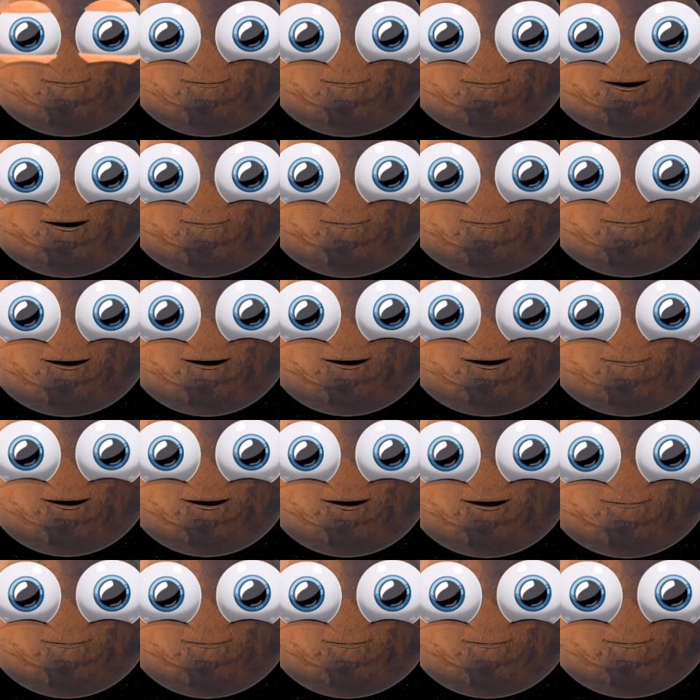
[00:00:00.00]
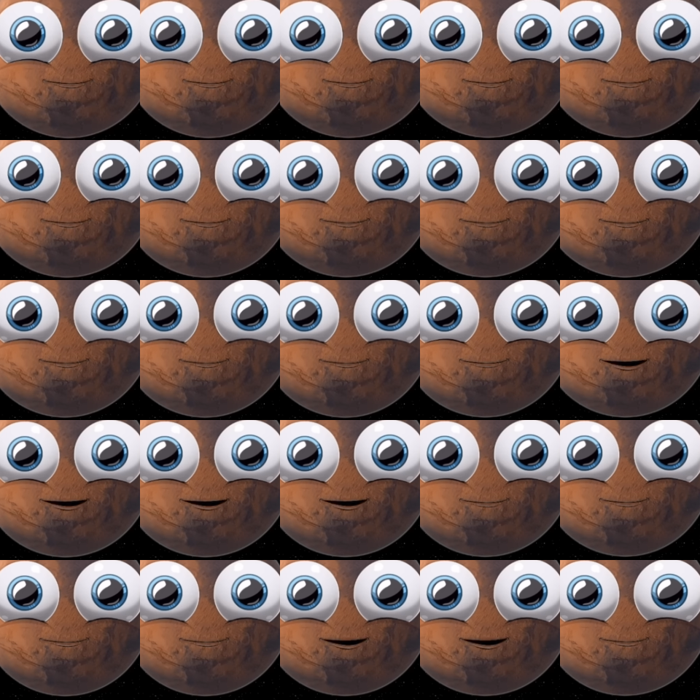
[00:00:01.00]
just hungry, a
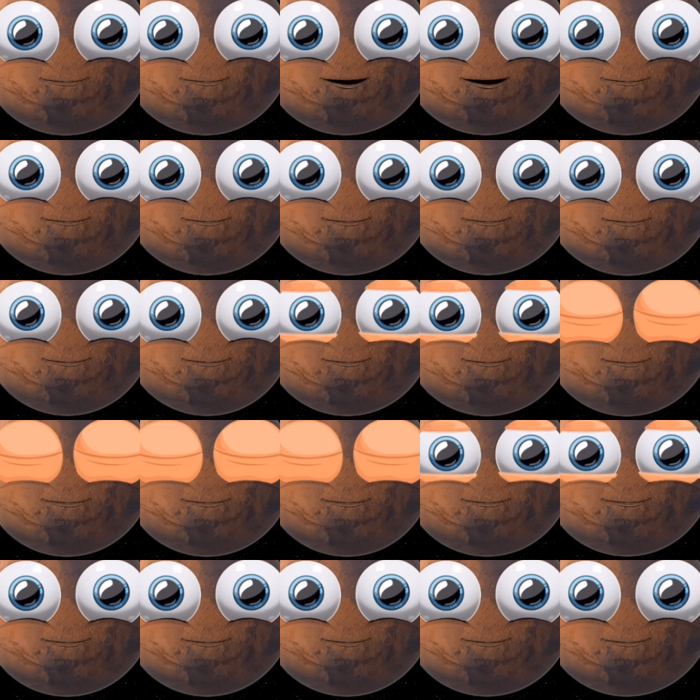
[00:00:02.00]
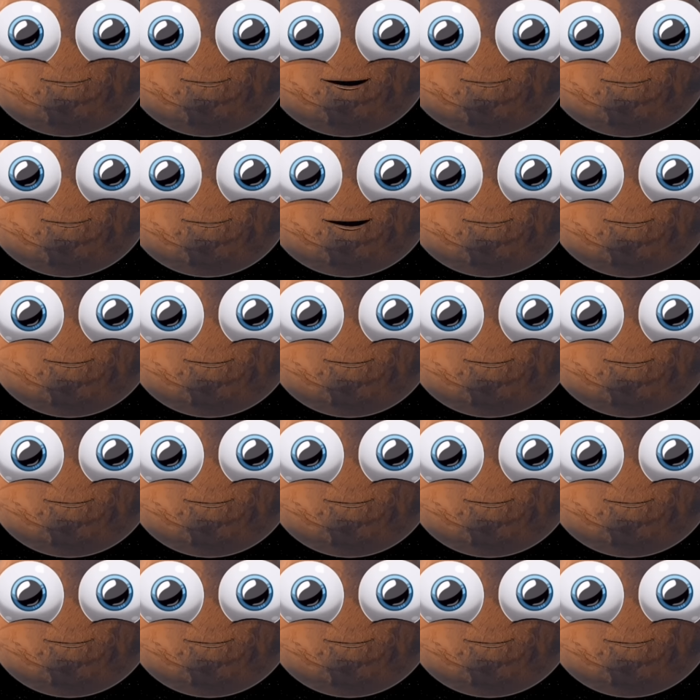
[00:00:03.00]
little sleepy. That's